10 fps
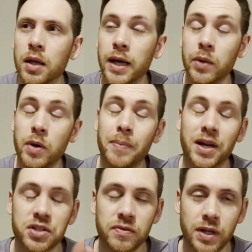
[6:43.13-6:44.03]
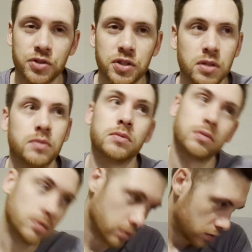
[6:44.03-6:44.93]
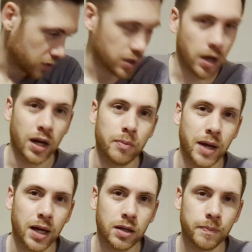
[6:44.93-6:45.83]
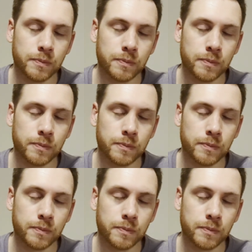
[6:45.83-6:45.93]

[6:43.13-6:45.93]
Anyway, back to the voucher. Circling back.